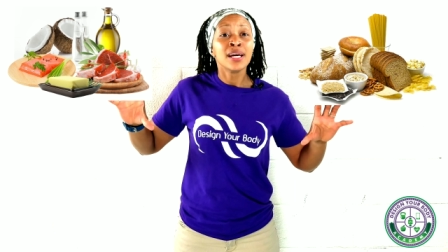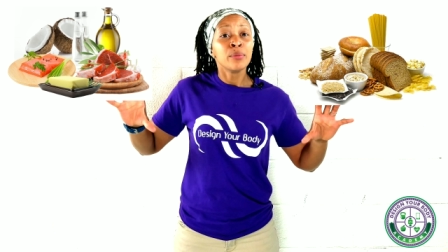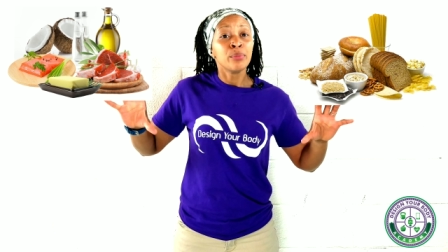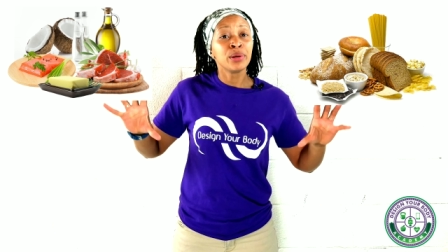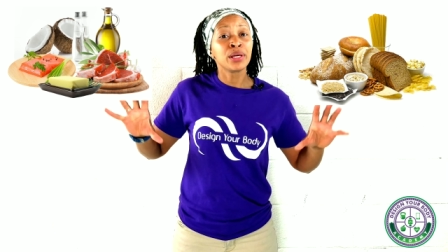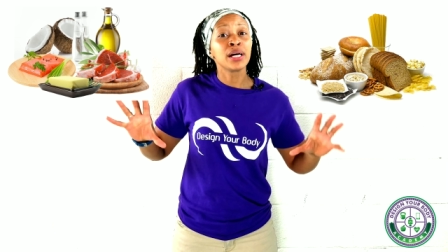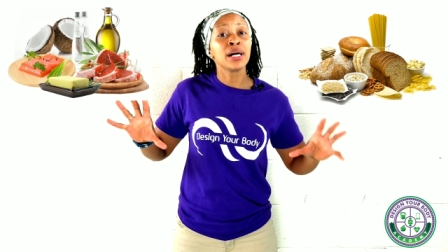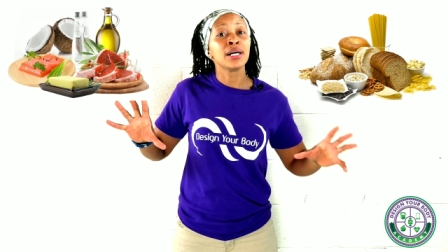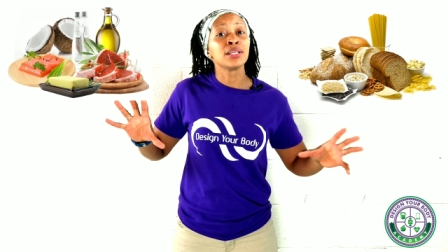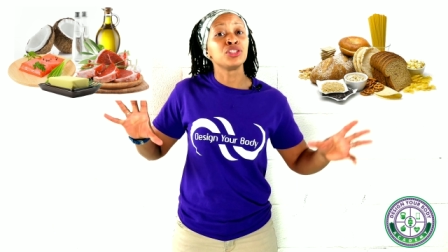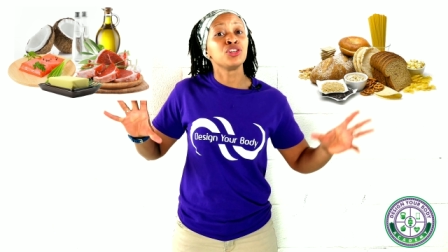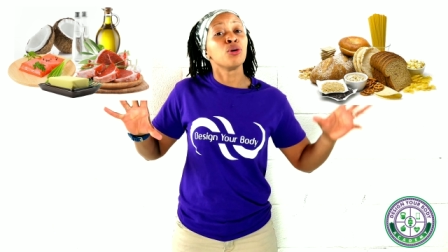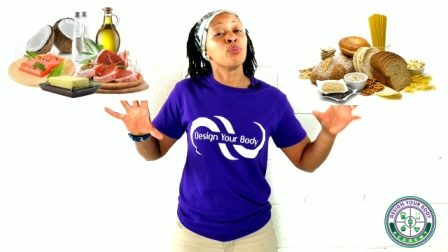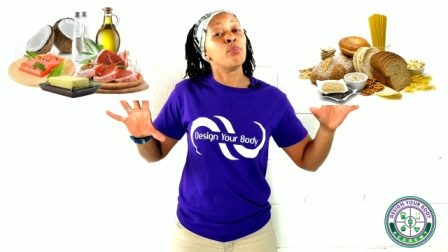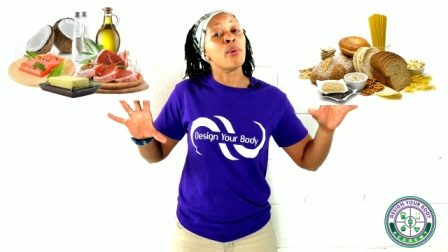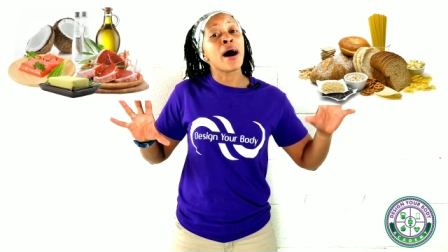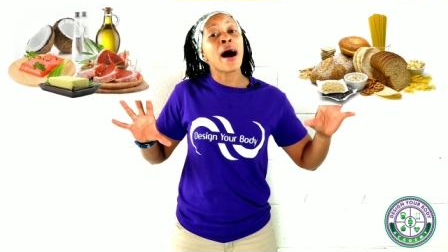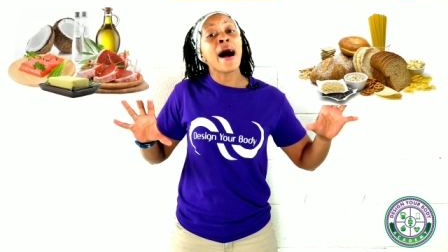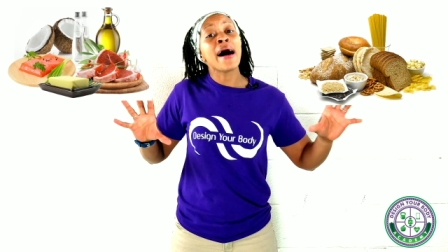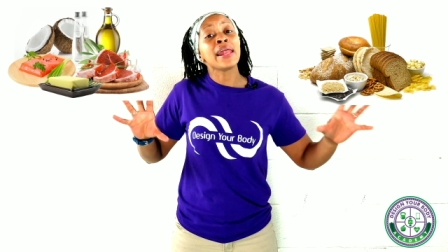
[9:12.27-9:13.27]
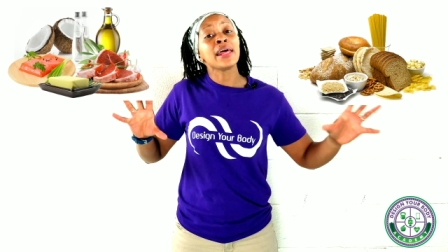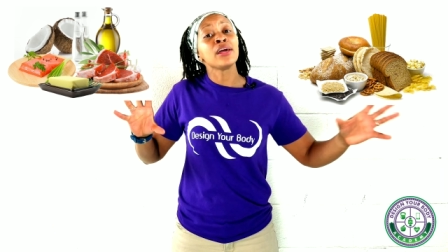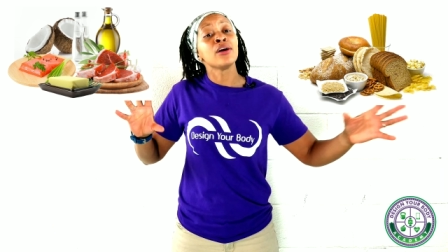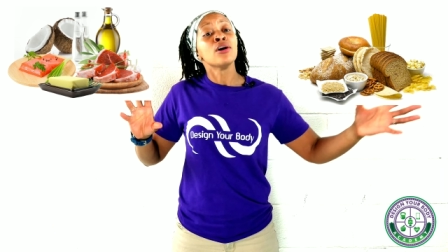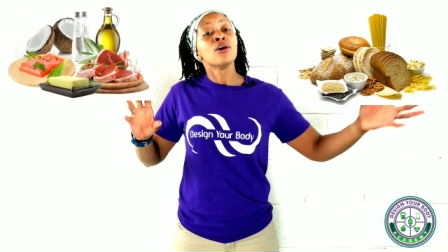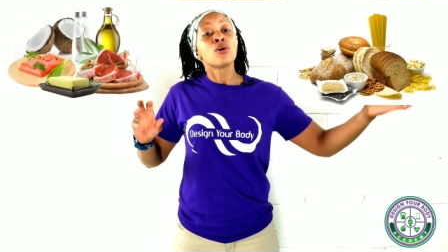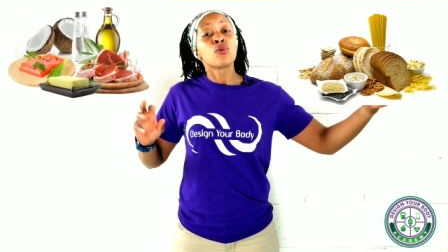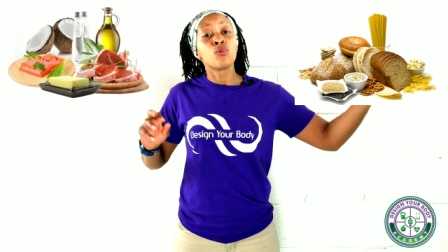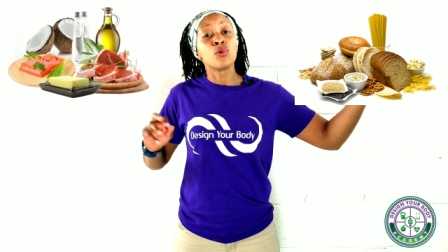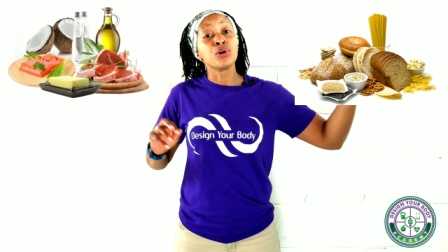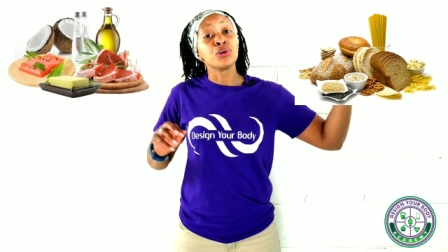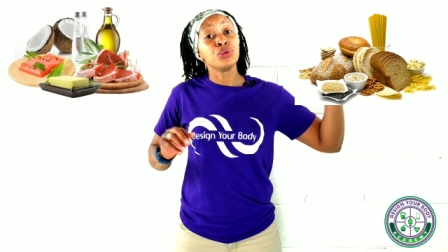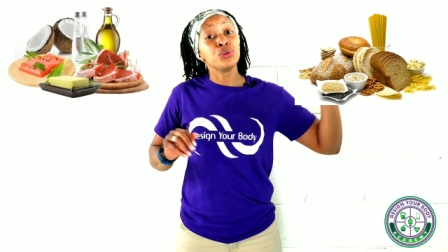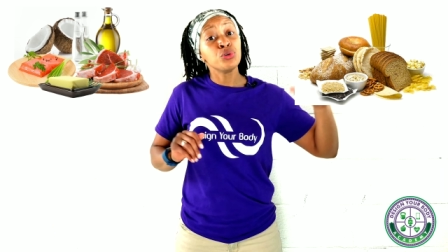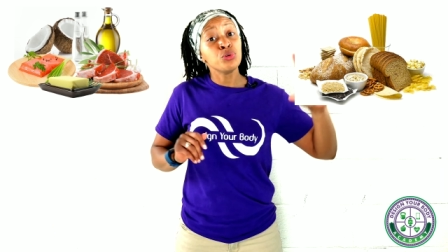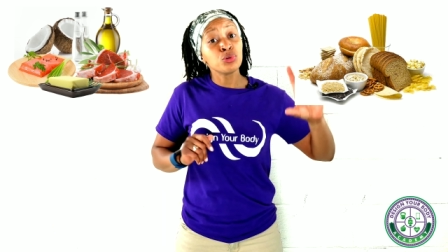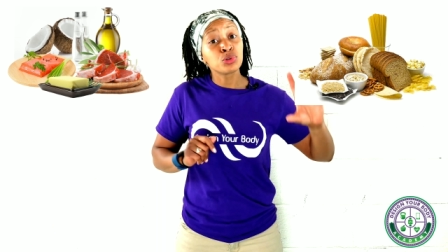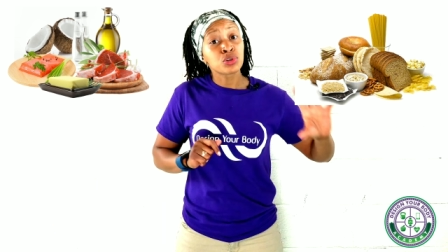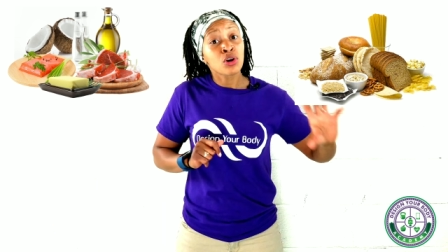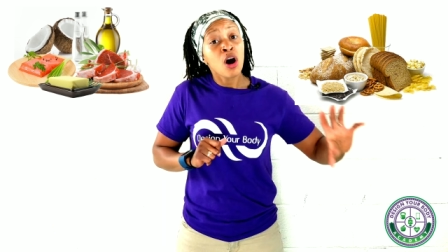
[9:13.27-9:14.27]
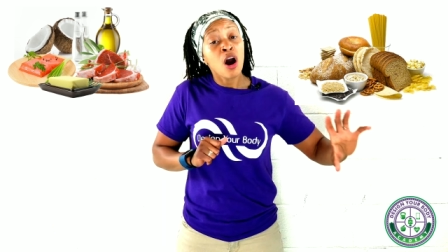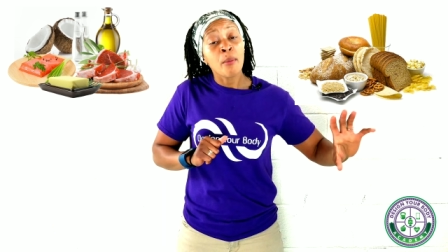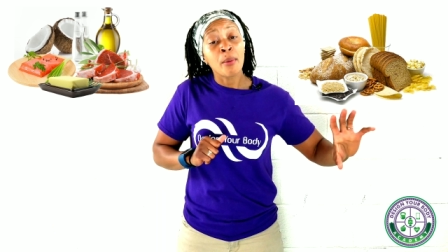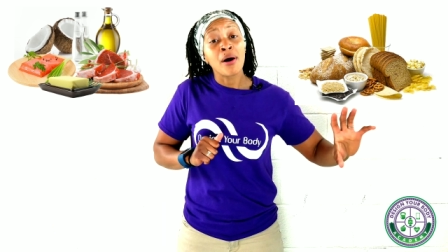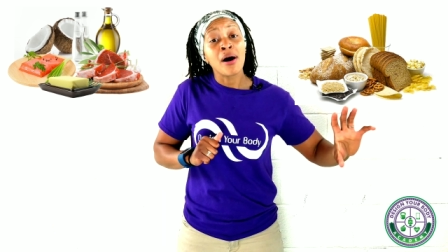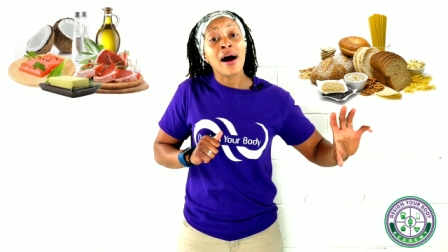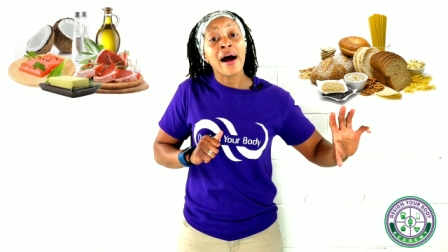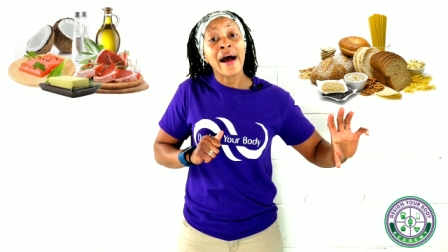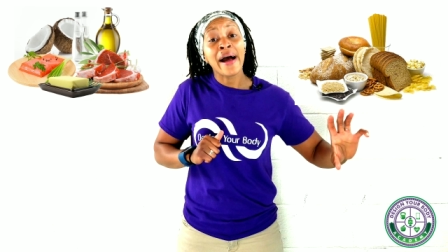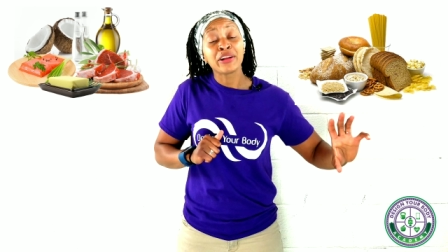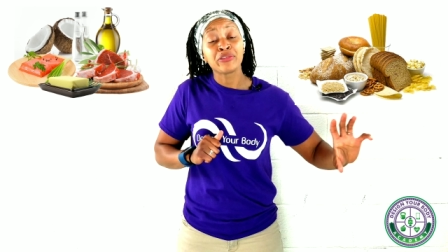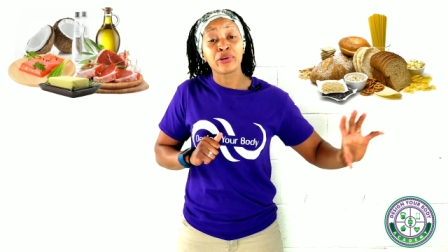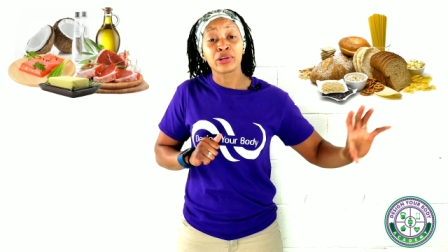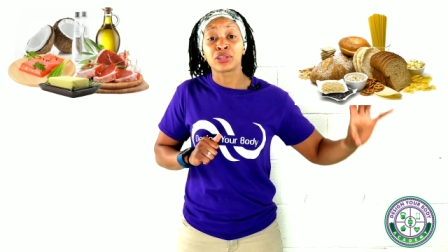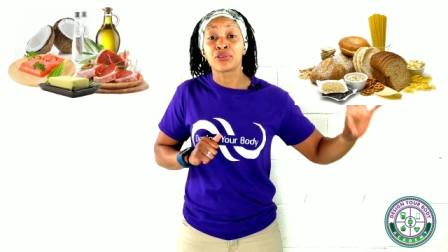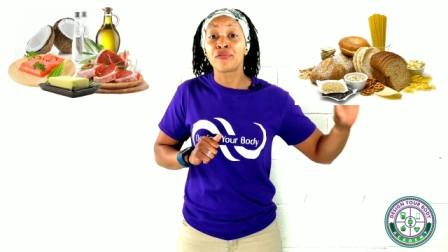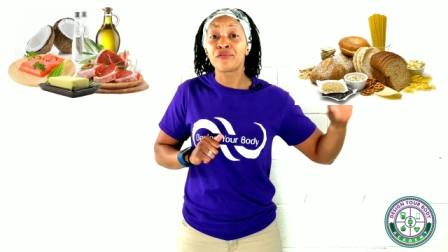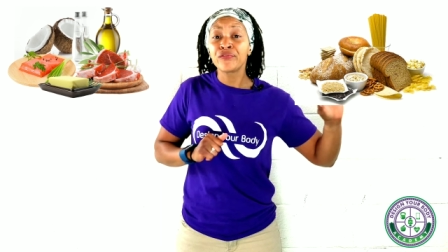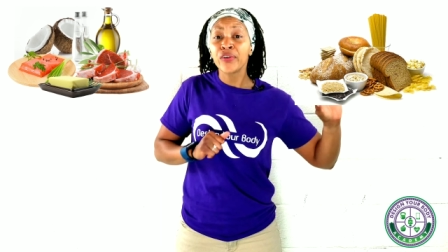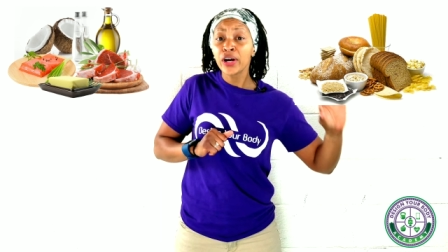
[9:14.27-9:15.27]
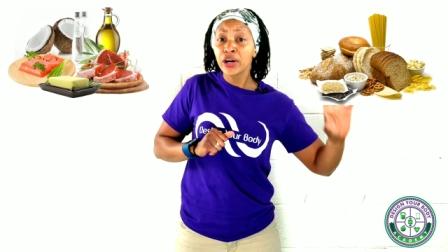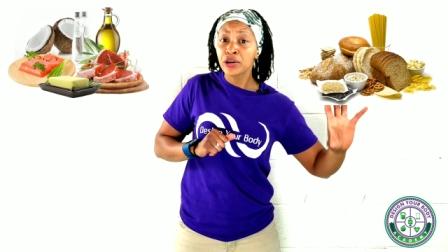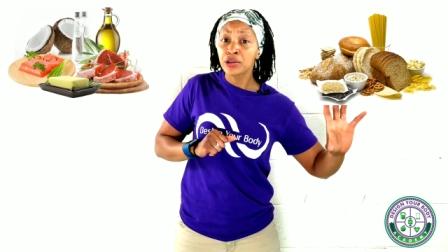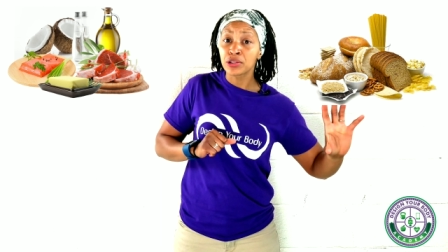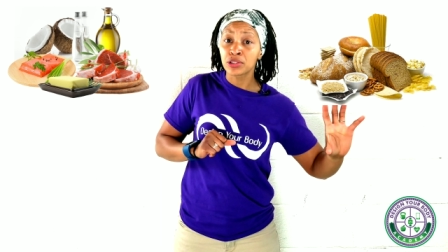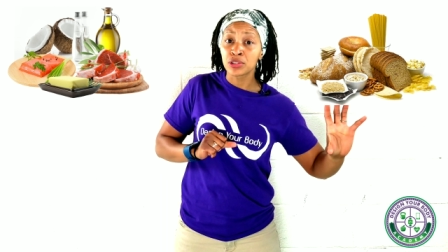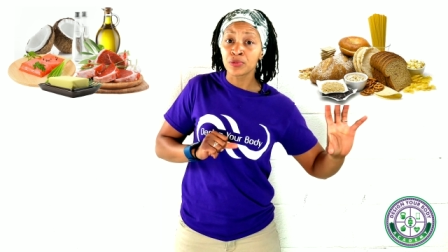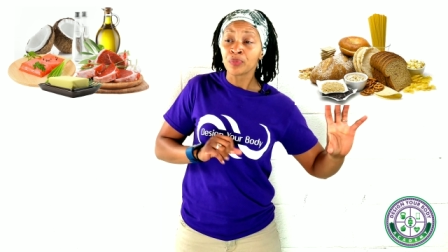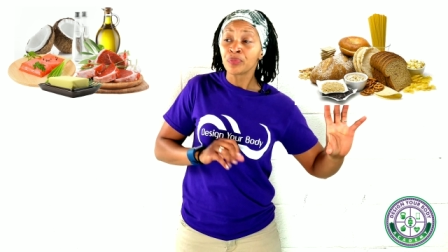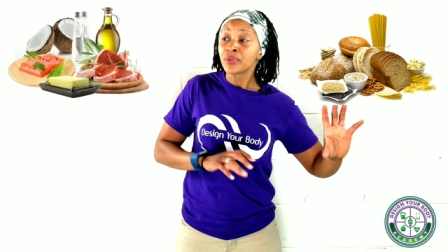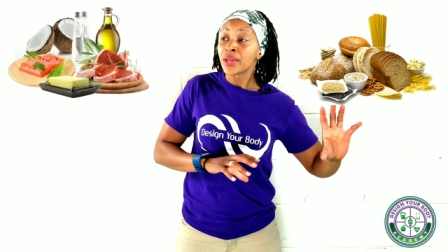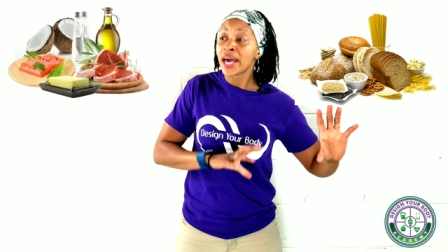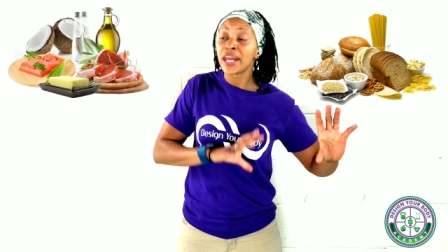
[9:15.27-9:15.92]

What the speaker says: because your body will use carbohydrates first